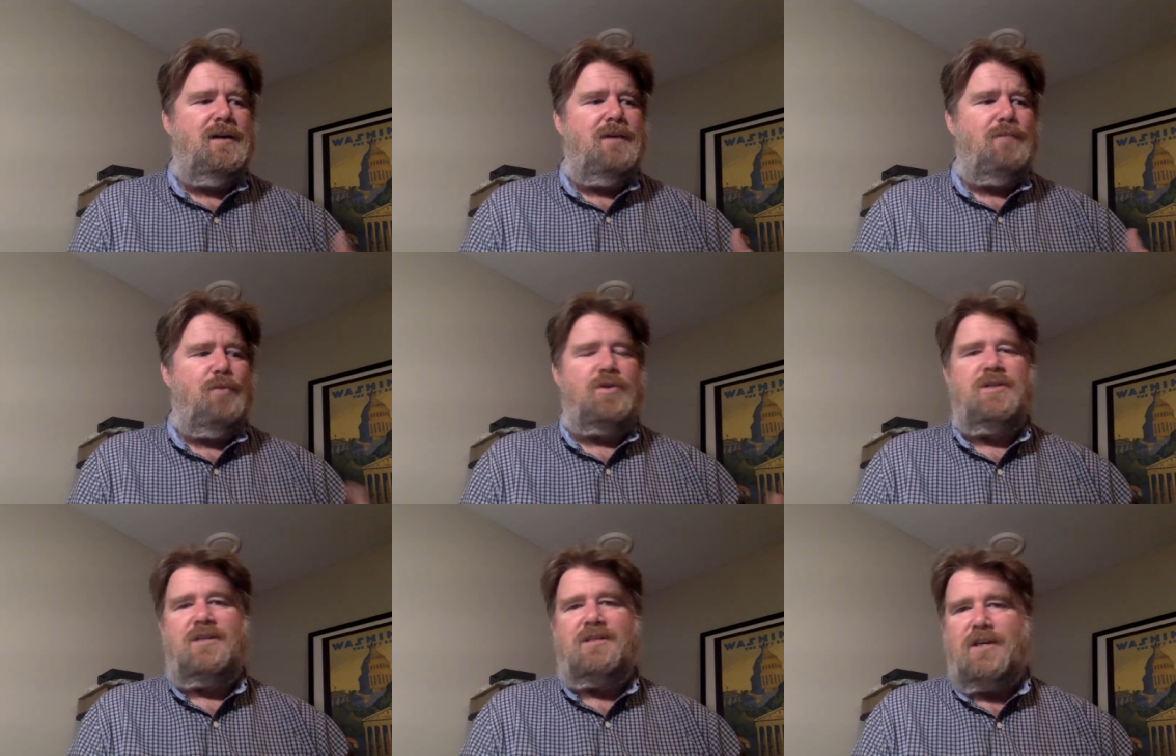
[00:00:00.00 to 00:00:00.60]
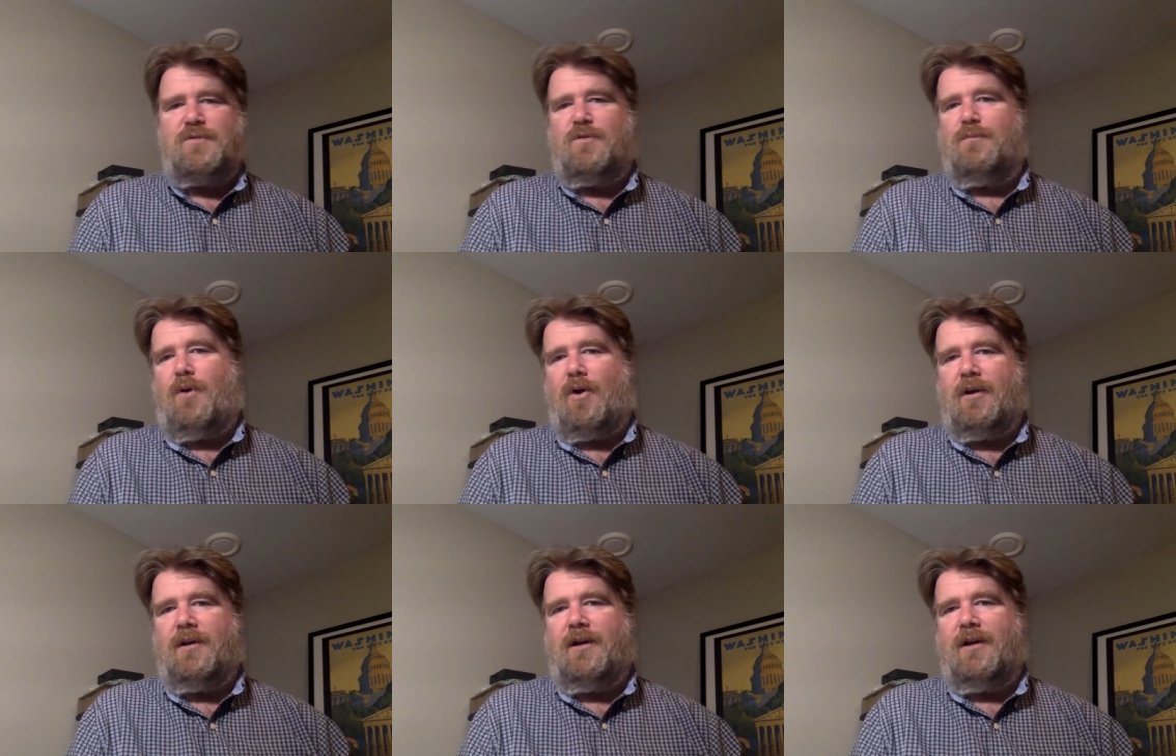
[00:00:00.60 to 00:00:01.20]
more successful
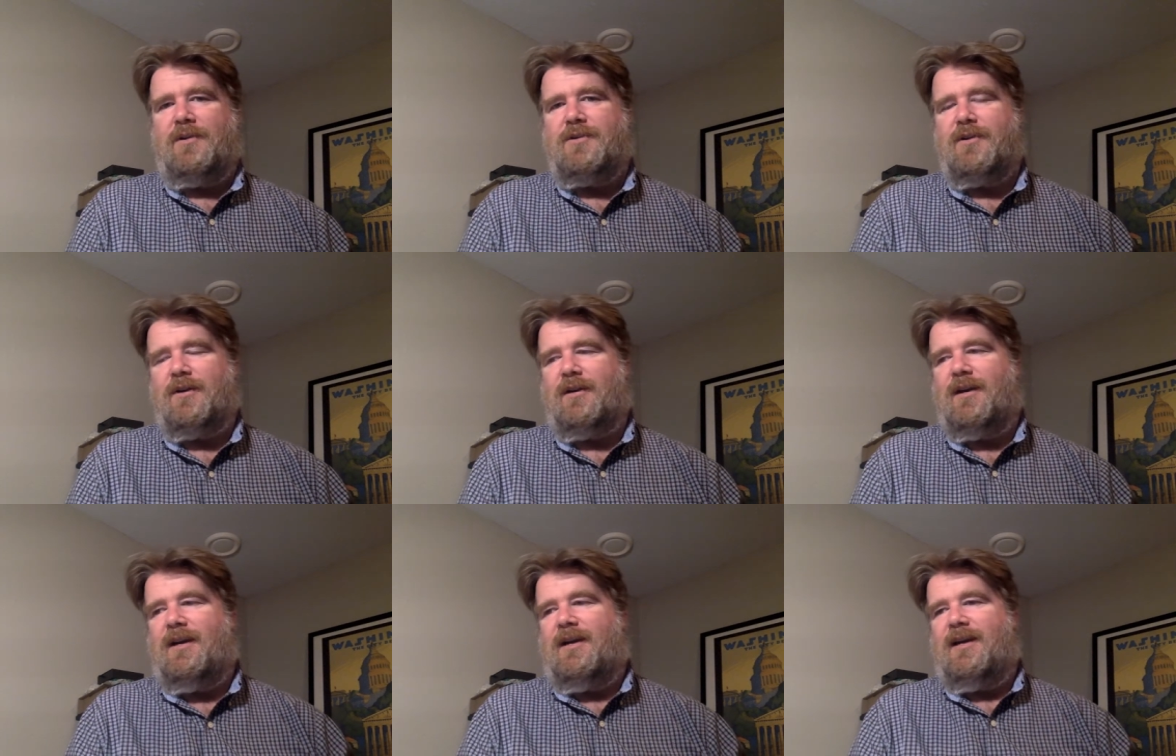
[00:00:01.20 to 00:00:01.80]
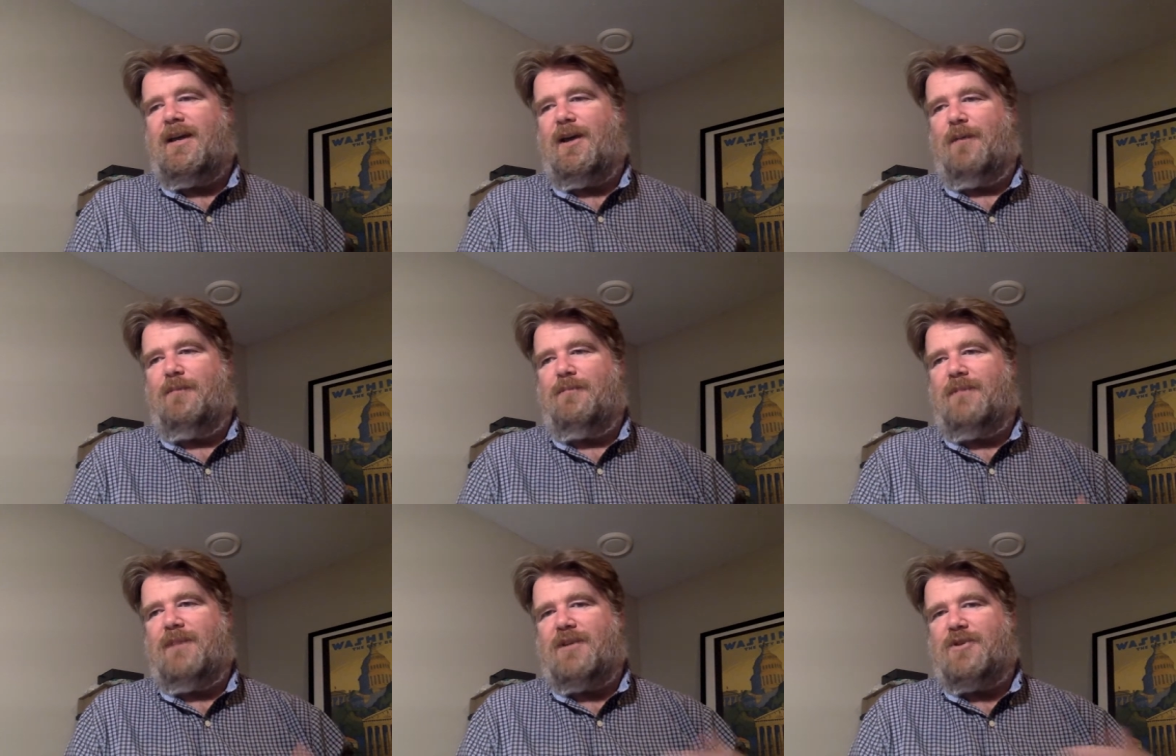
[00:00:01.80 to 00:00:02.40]
bargain hunter, help
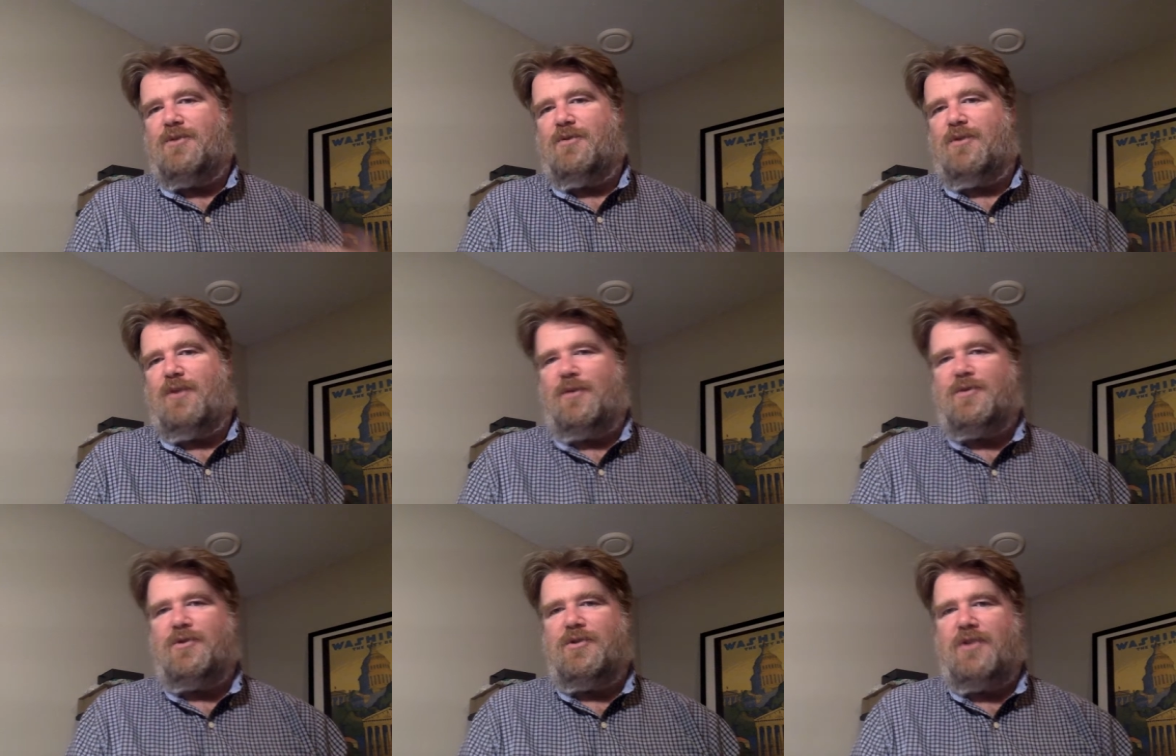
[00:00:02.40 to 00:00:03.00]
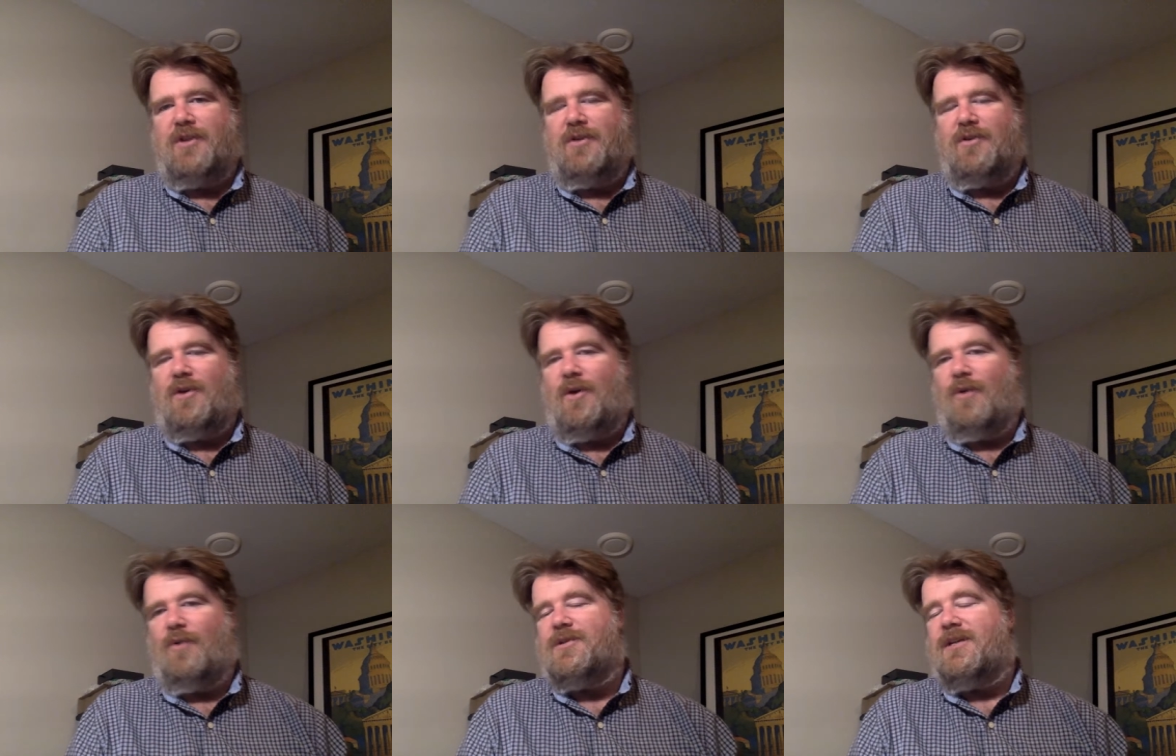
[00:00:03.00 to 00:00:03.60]
get you closer to your goals,